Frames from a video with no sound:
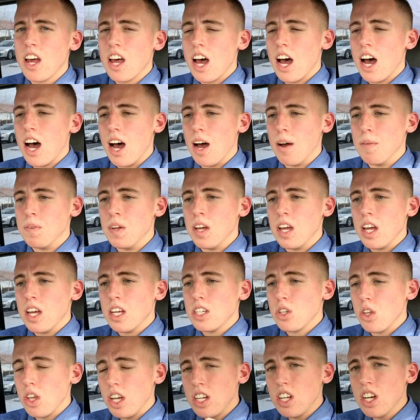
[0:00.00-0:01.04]

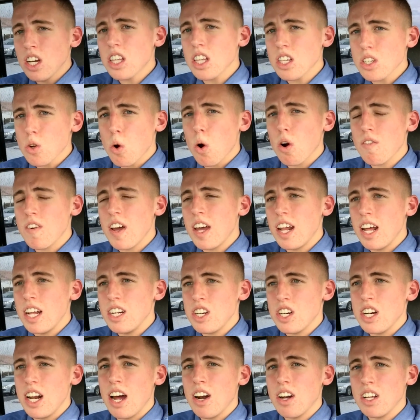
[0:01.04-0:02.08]
So they took this Corvette
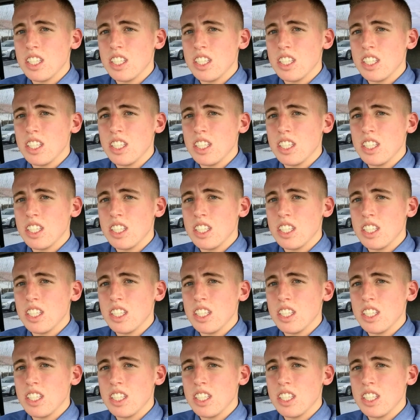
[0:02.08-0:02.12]
engine out.